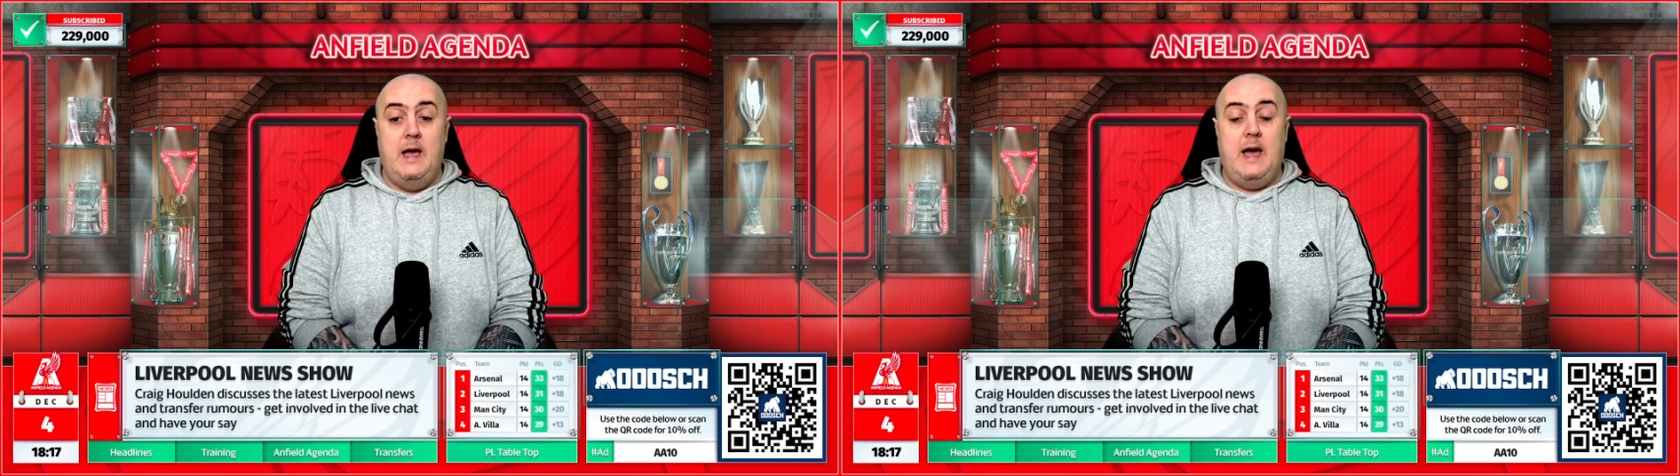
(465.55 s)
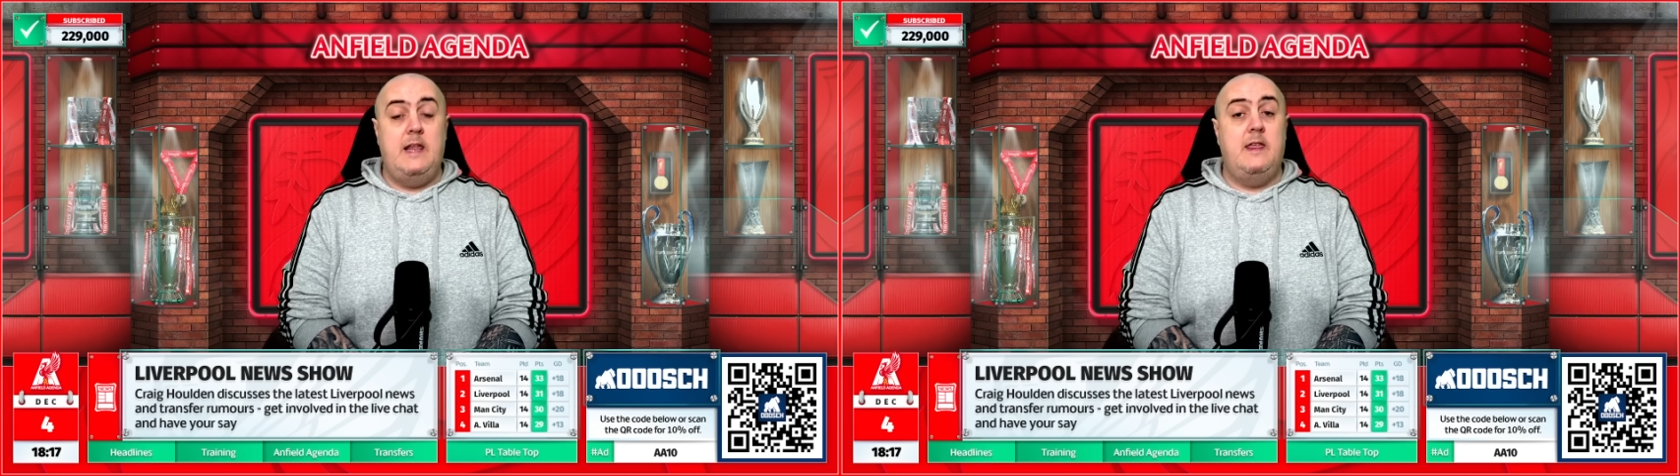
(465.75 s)

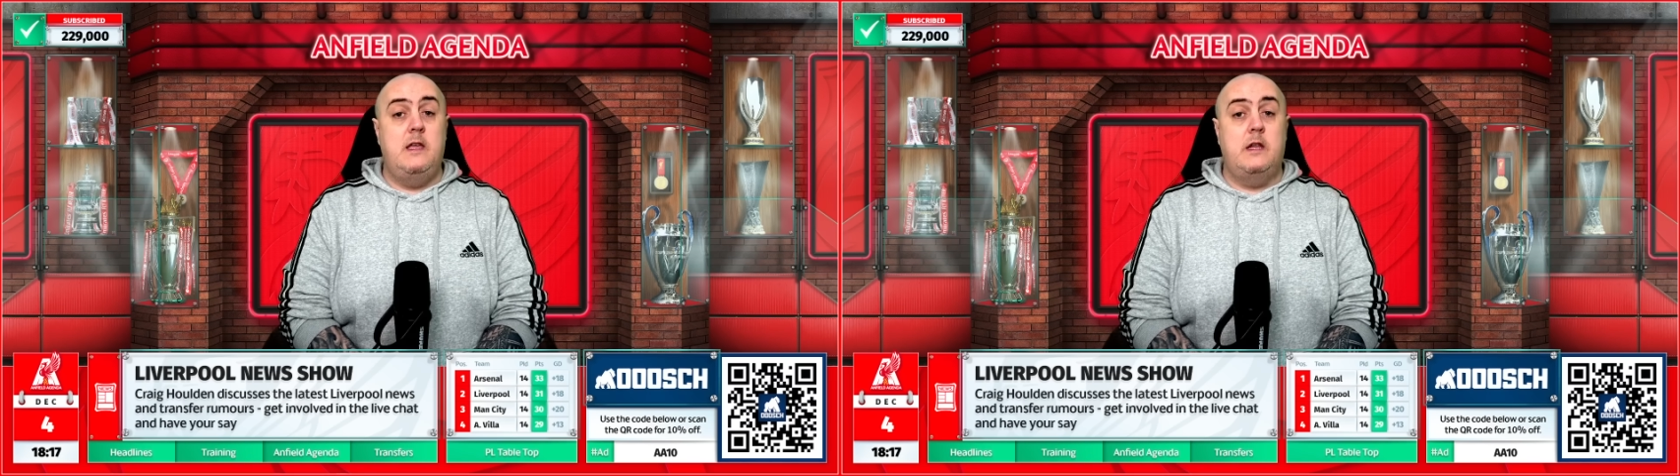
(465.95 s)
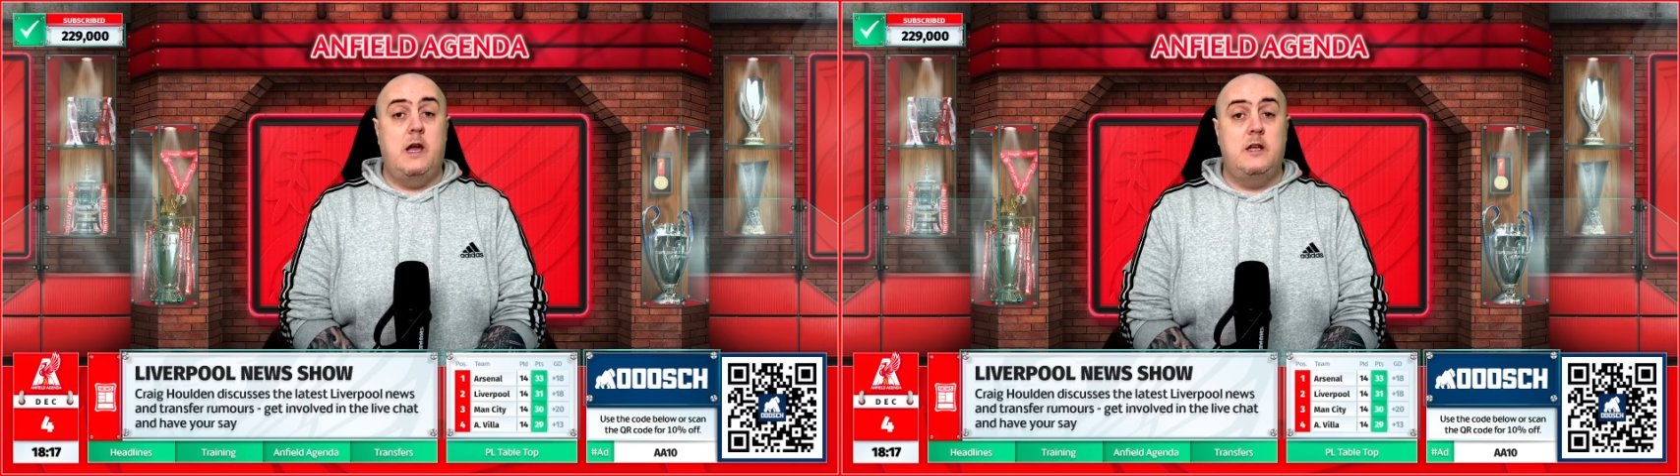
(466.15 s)

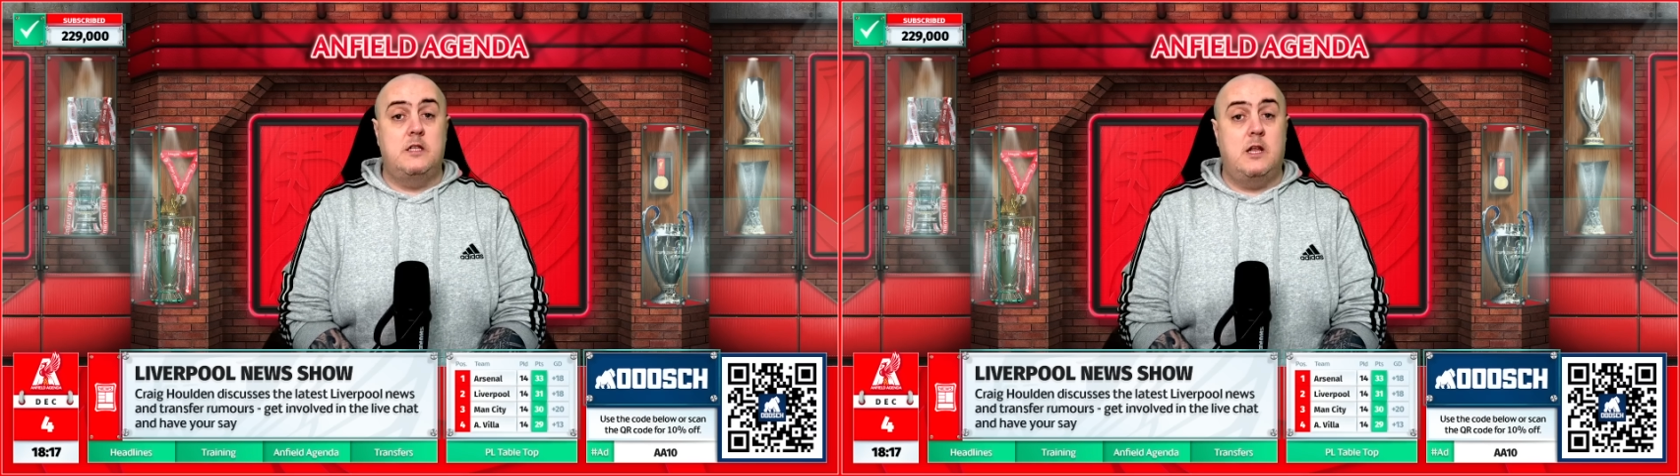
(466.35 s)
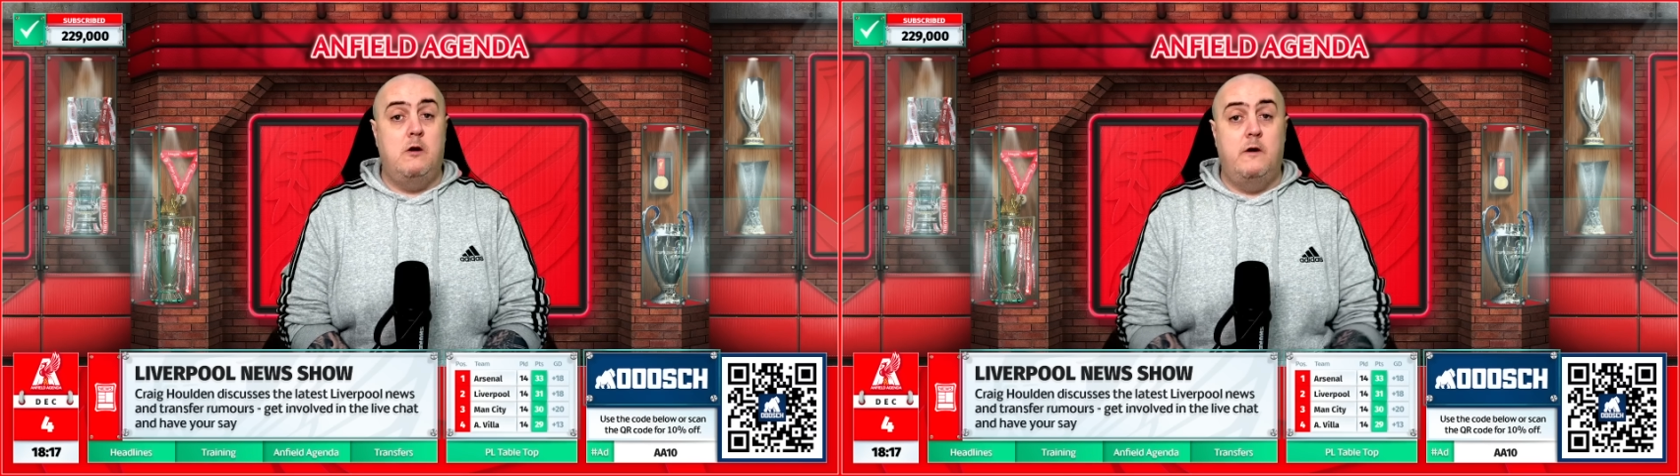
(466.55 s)
Anything you'd like
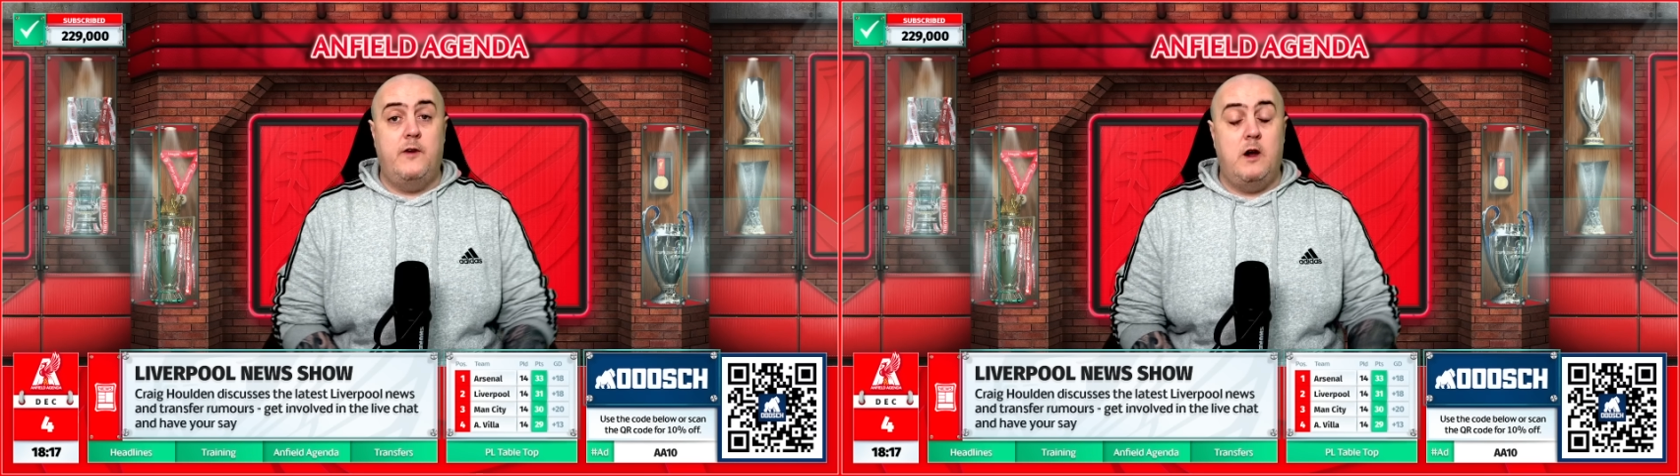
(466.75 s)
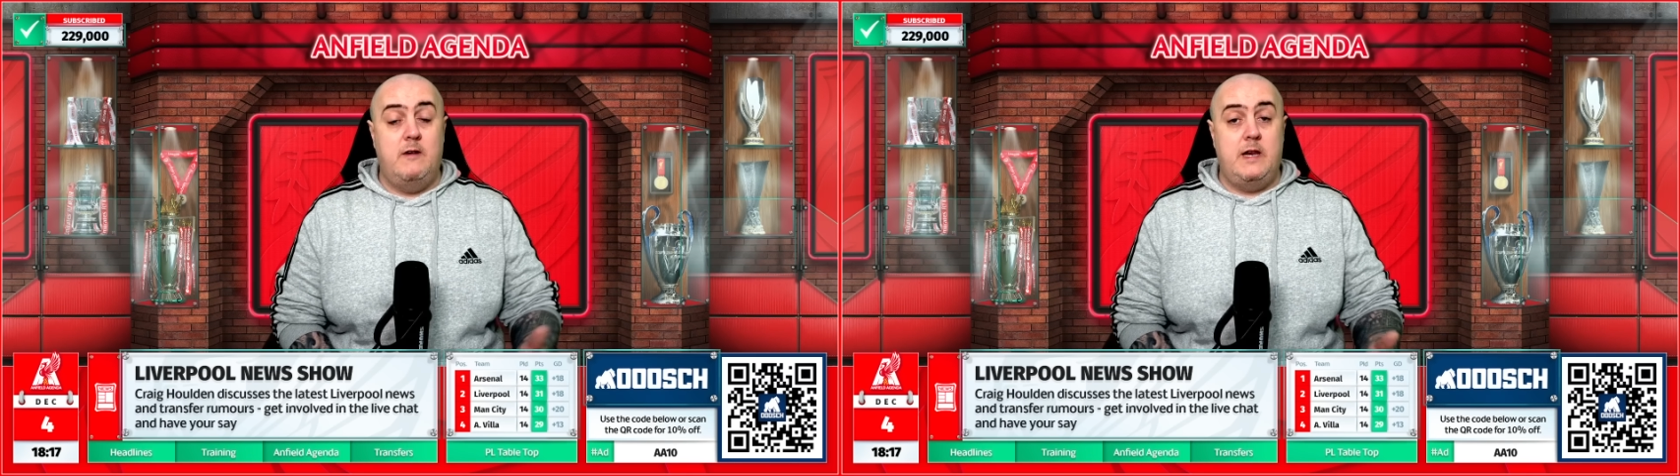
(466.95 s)
us to
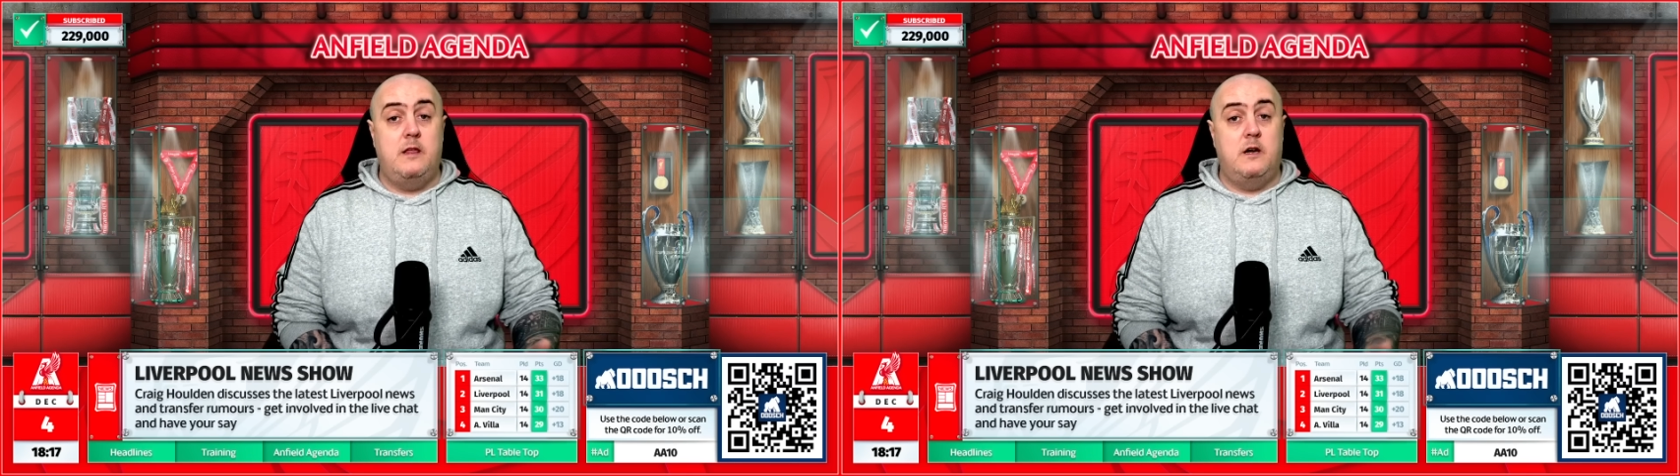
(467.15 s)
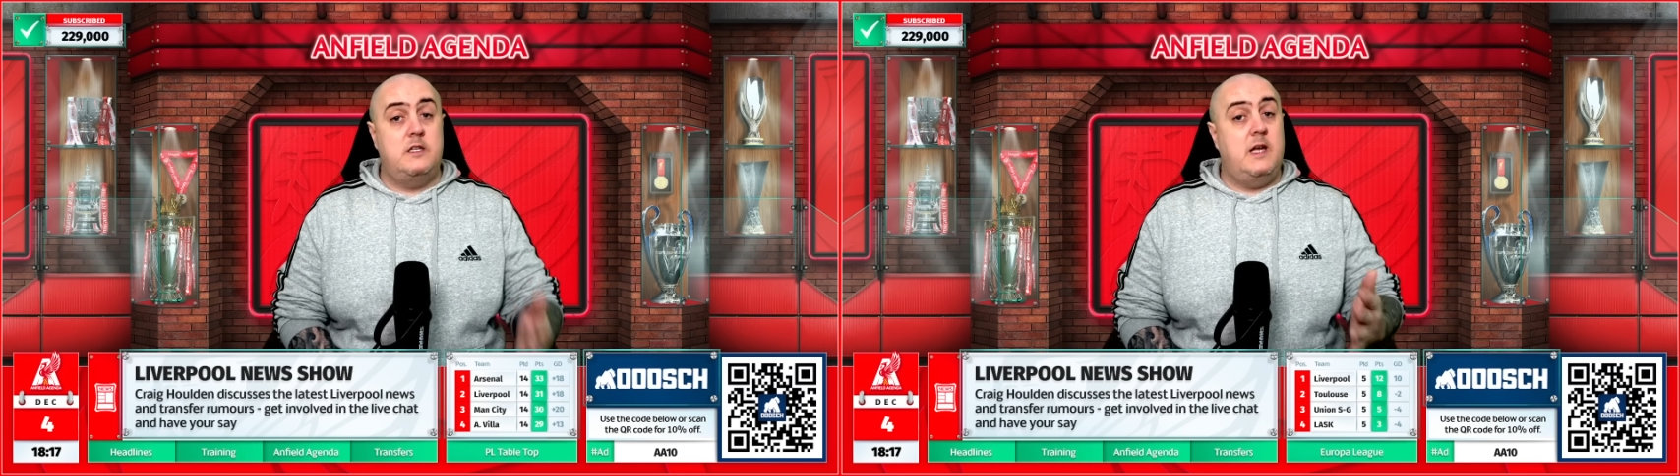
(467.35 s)
cover or any
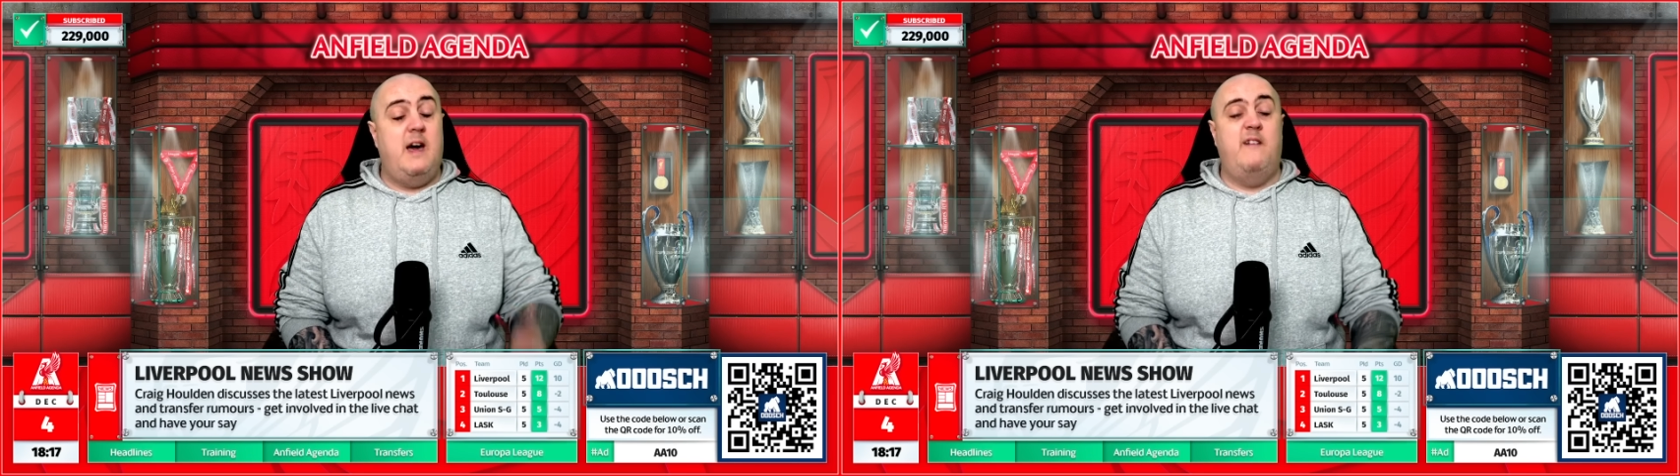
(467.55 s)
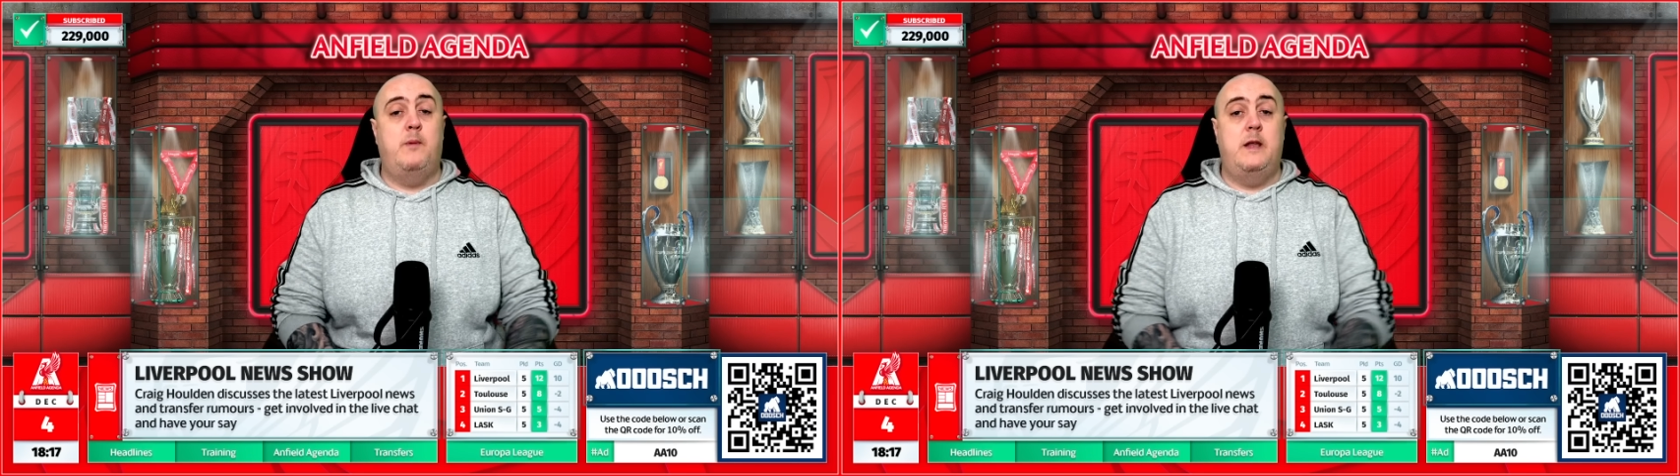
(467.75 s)
thoughts you have,